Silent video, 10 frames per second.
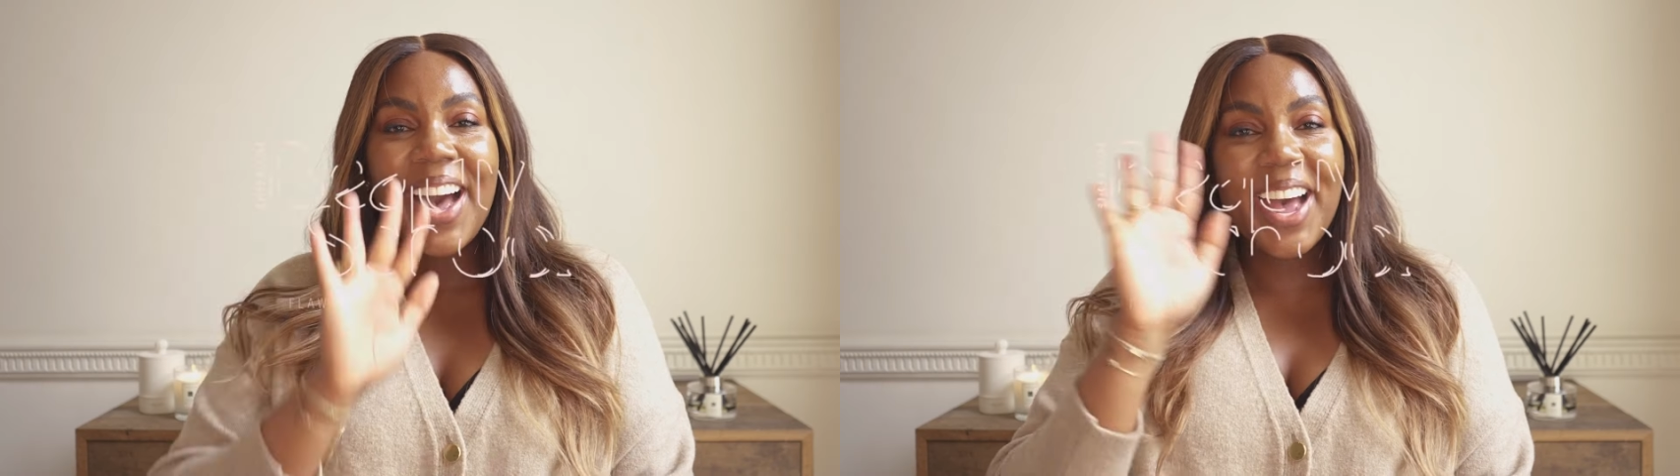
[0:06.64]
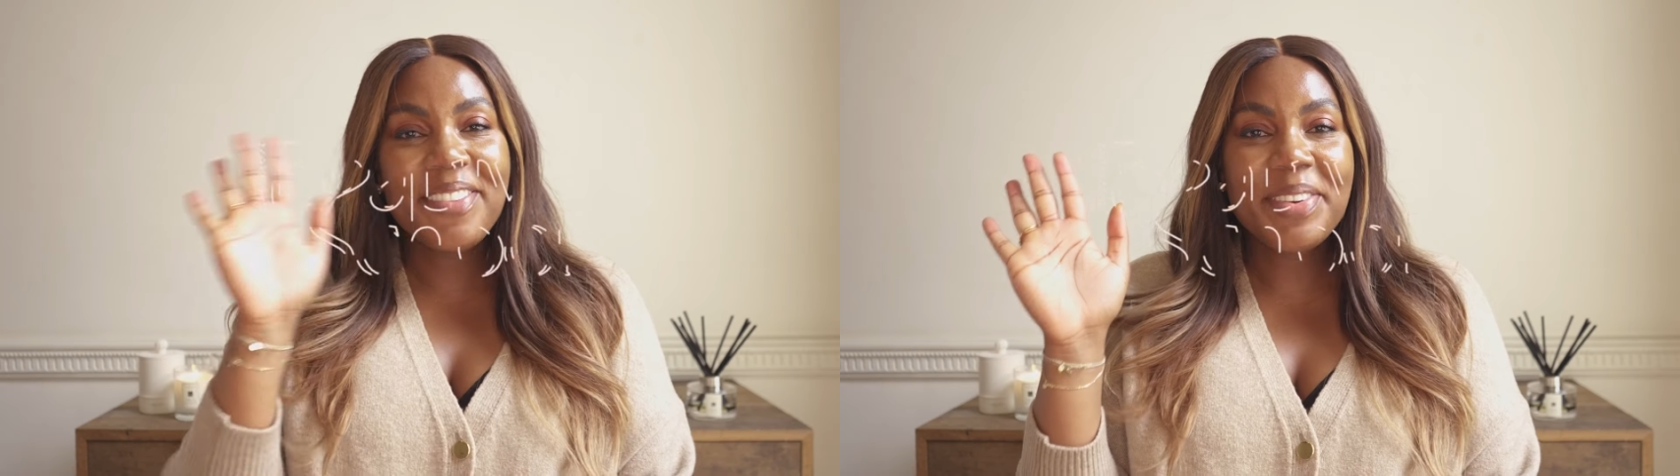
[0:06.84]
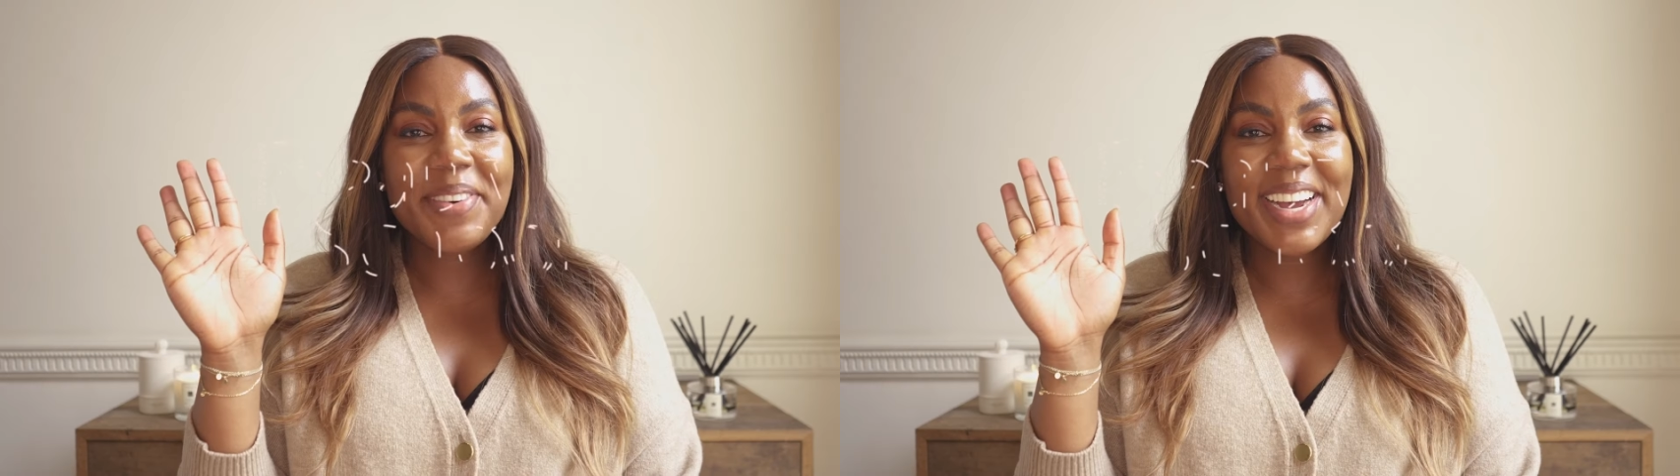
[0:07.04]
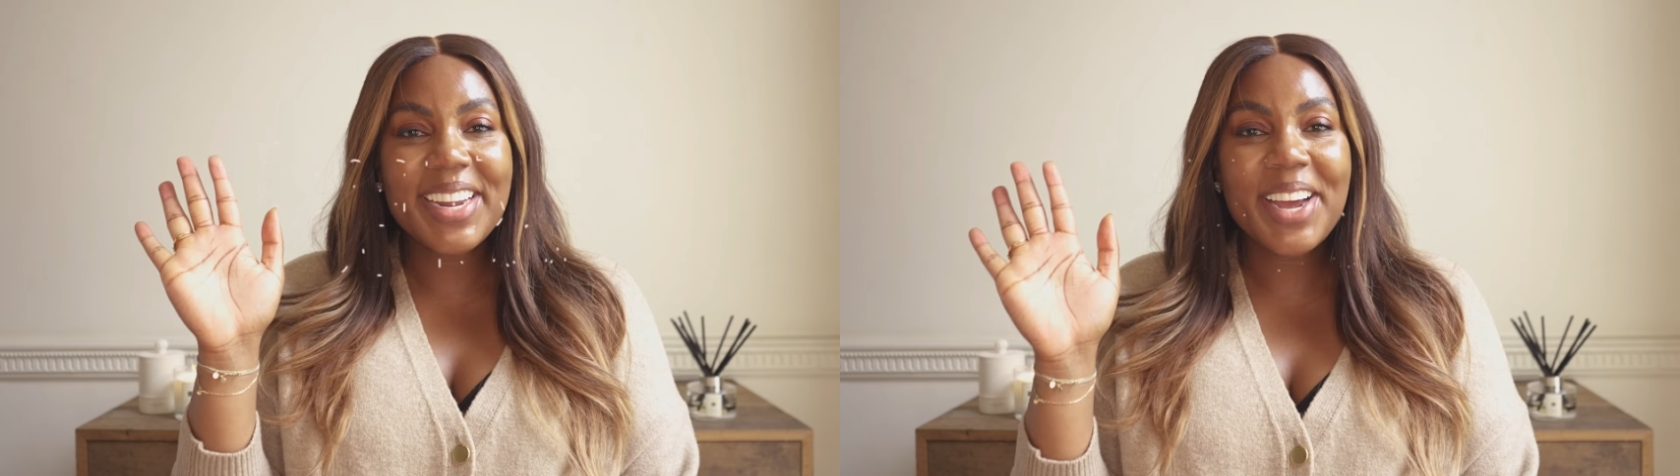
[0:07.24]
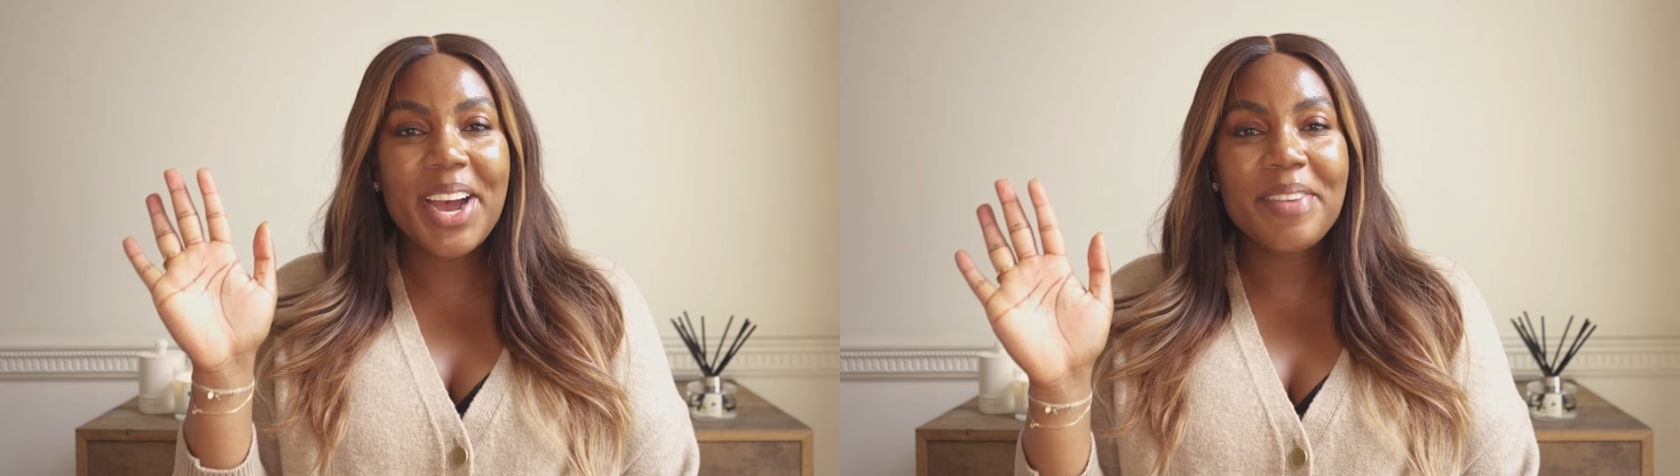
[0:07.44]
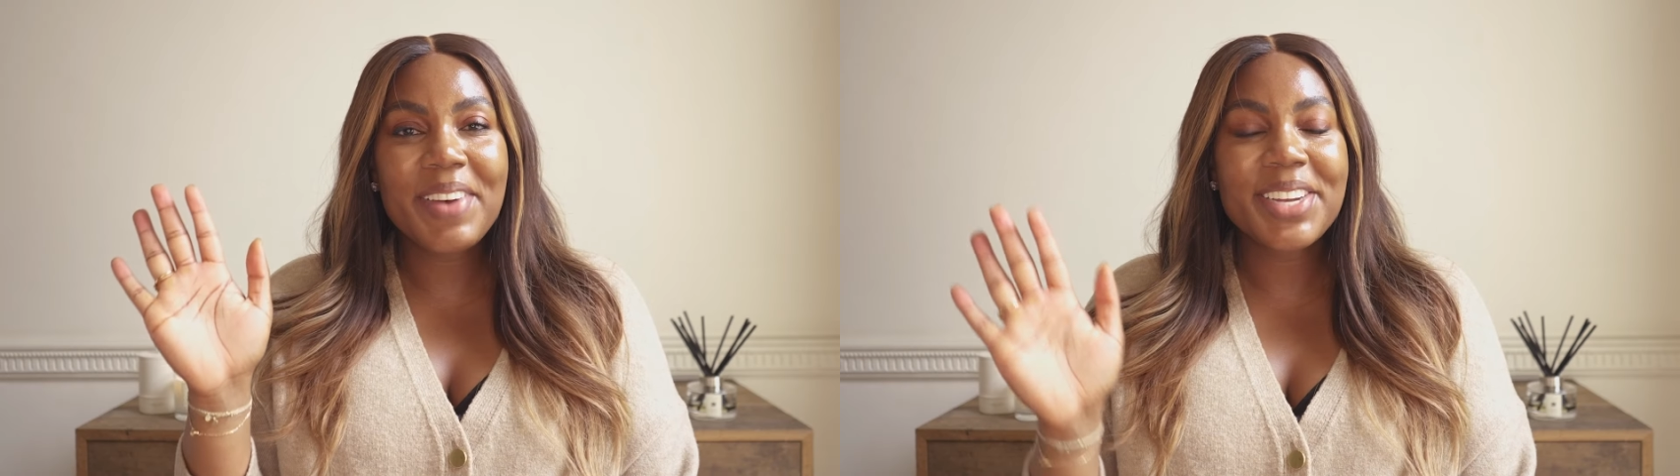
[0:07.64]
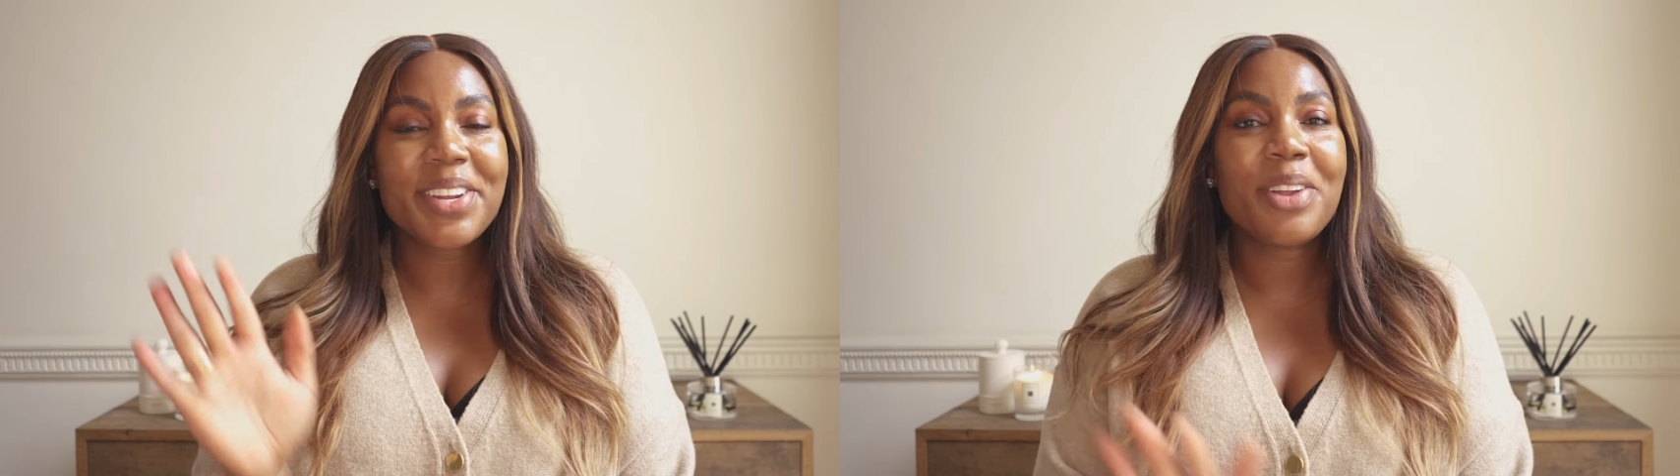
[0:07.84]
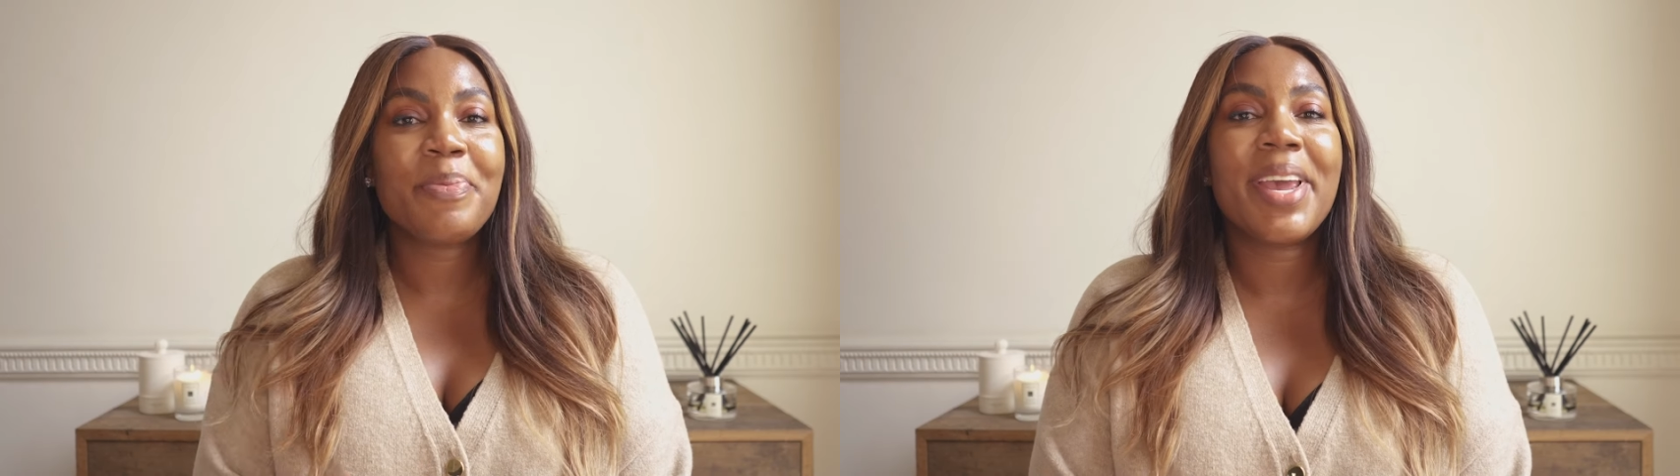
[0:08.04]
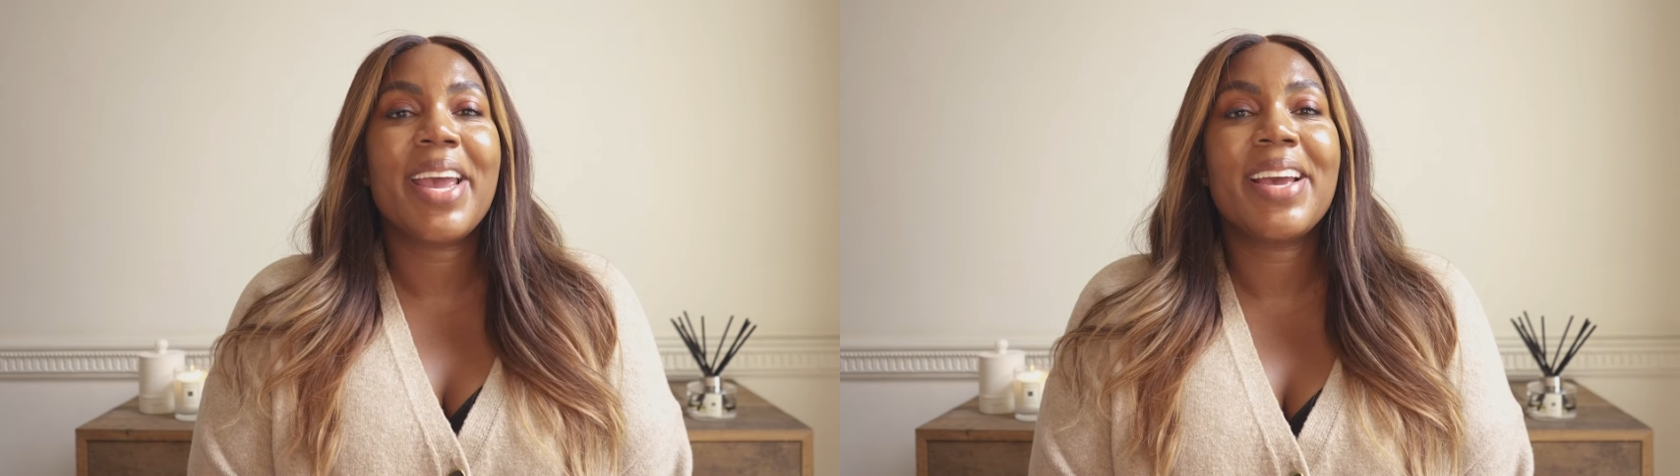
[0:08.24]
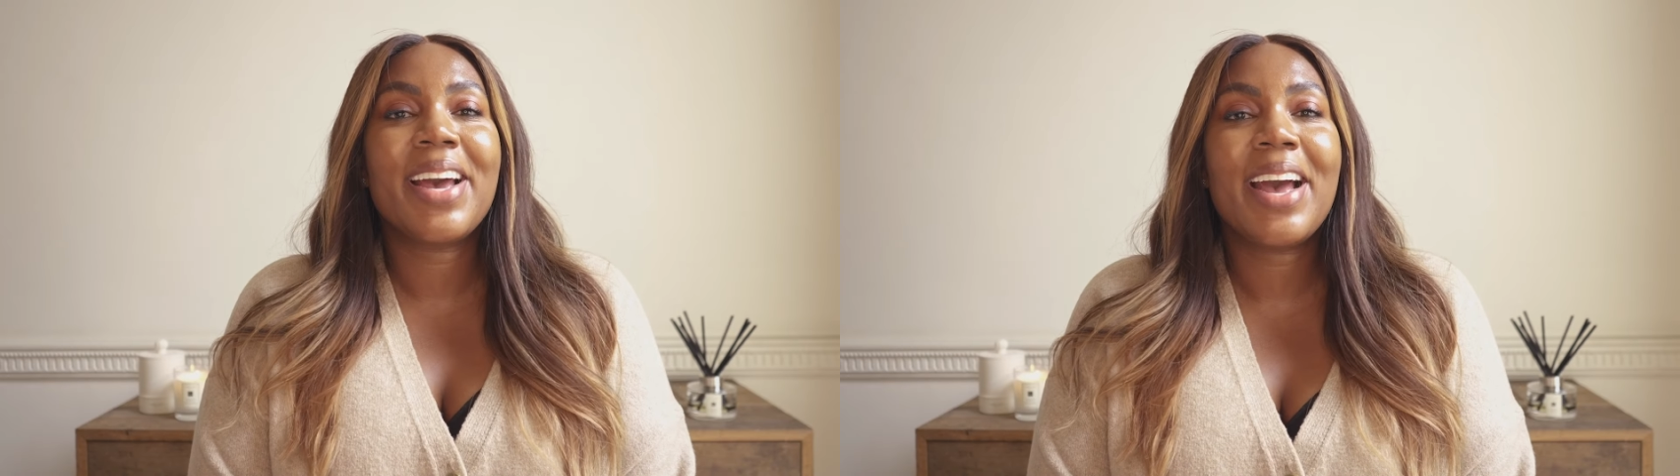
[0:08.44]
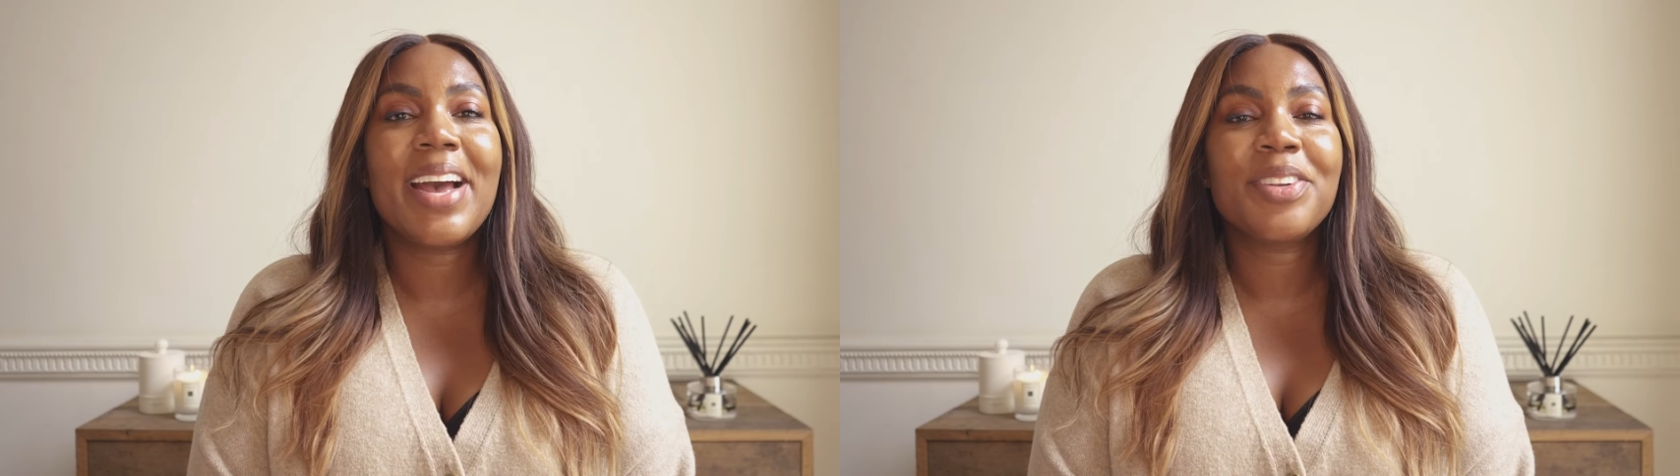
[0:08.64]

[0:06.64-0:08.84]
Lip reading: Hi everyone, I'm Adeola Gboyega